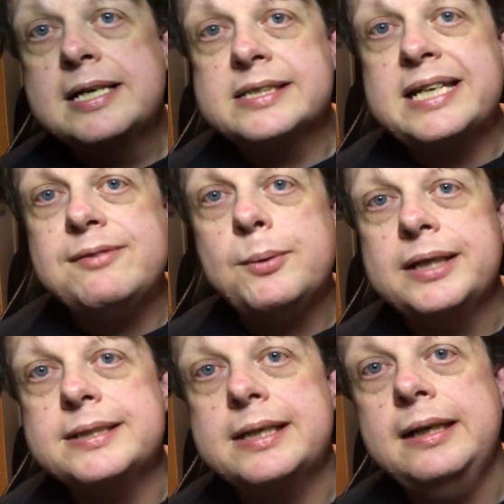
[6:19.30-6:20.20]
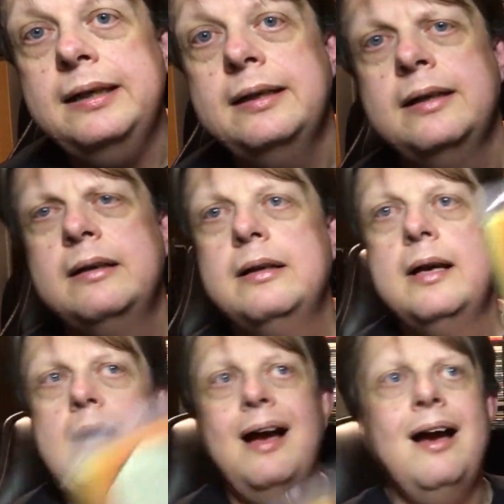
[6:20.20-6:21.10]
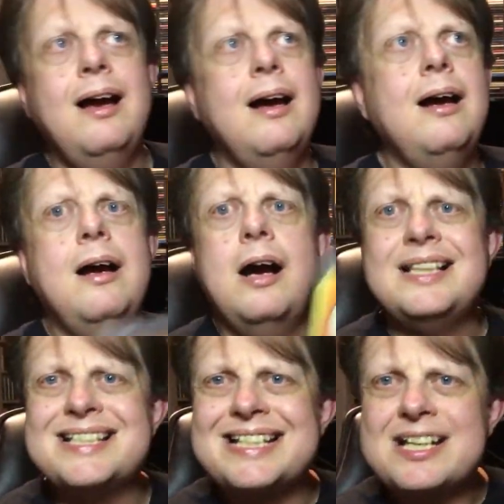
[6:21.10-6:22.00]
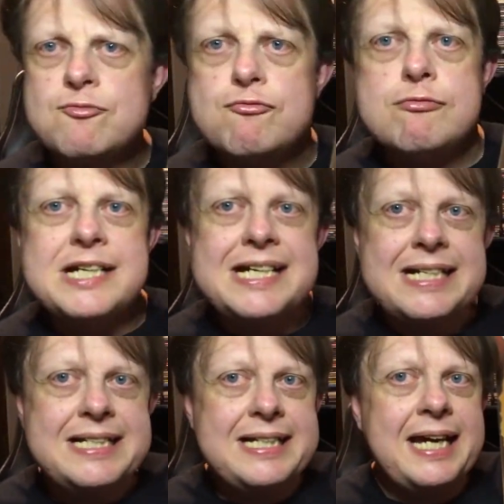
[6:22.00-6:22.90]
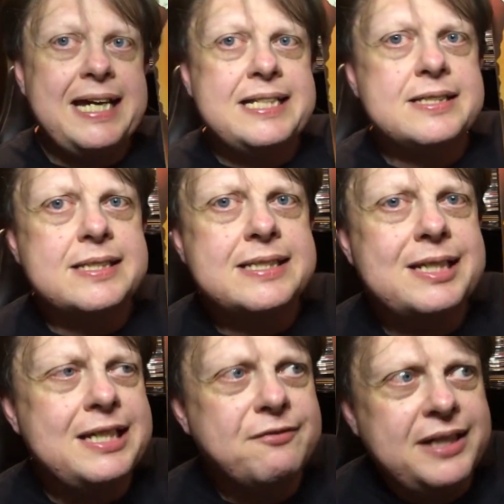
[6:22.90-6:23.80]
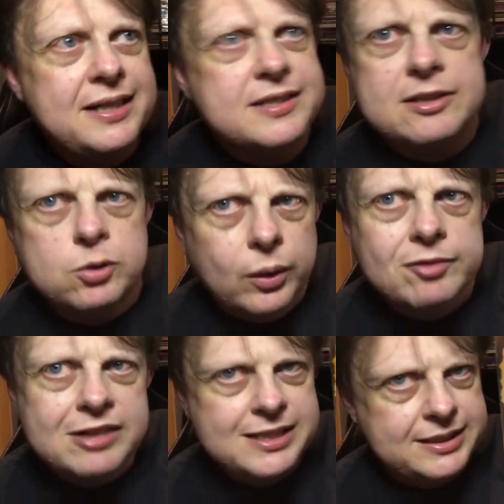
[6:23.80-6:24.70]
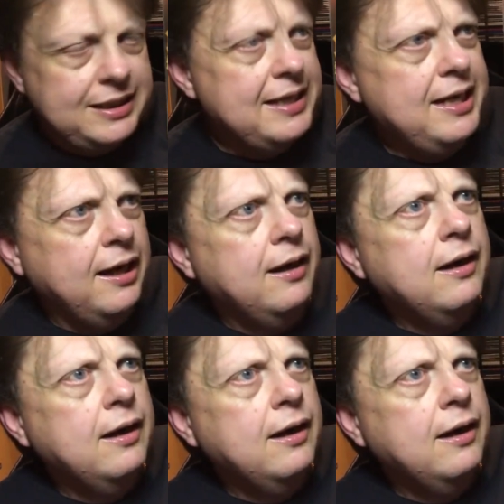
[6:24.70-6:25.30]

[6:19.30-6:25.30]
Stevie Wonder. I didn't really get into Stevie until quite recently.